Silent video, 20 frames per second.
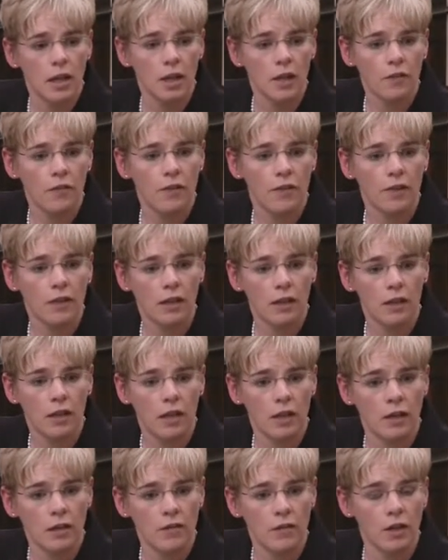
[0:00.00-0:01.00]
if at
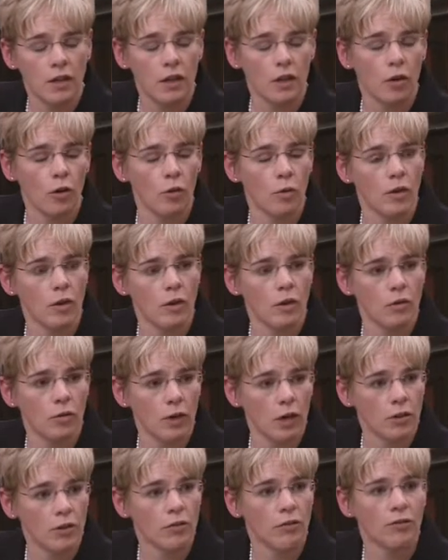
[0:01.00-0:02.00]
the end of the year when the
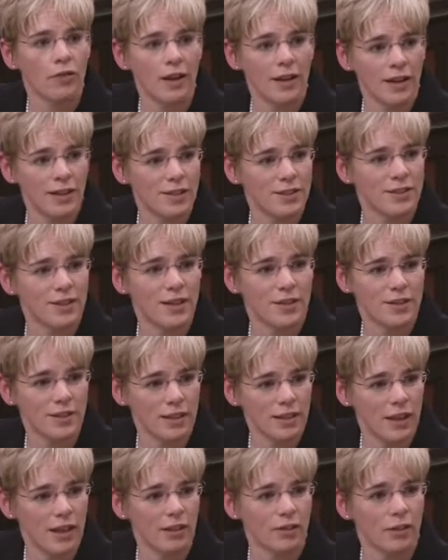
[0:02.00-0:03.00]
director of finance does
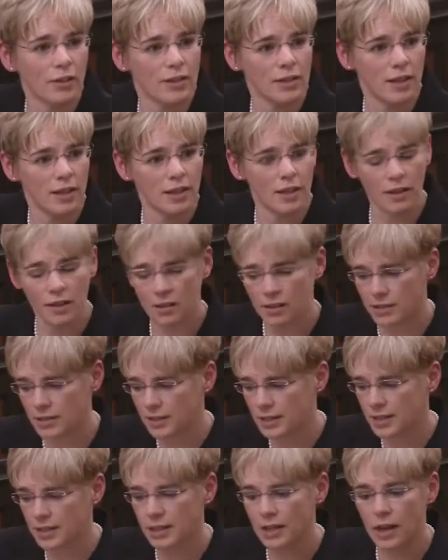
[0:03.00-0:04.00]
it and looks at the
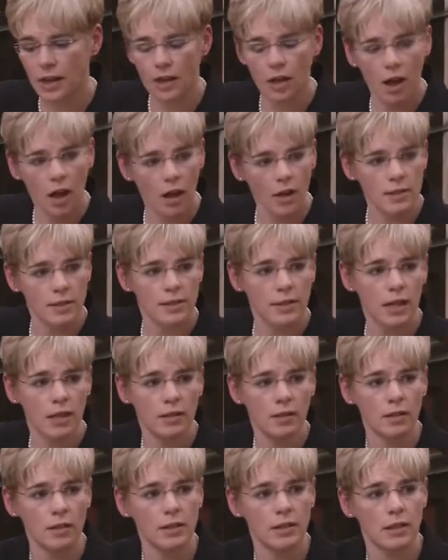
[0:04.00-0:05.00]
CCI costs
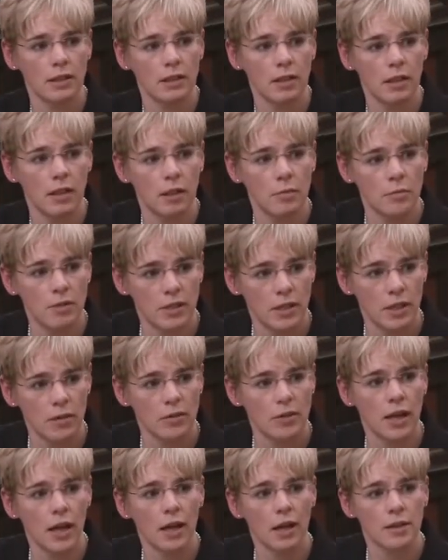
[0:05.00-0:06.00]
and looks at the
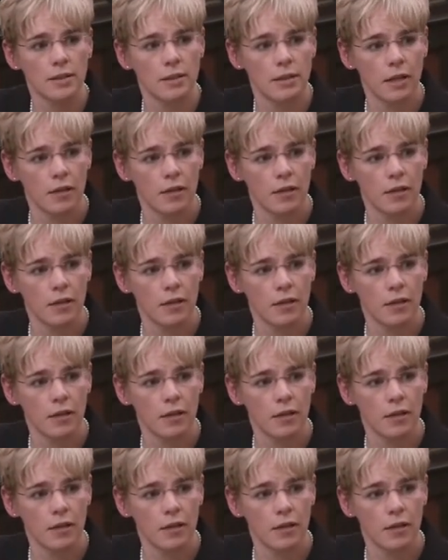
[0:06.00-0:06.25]
MCO tax,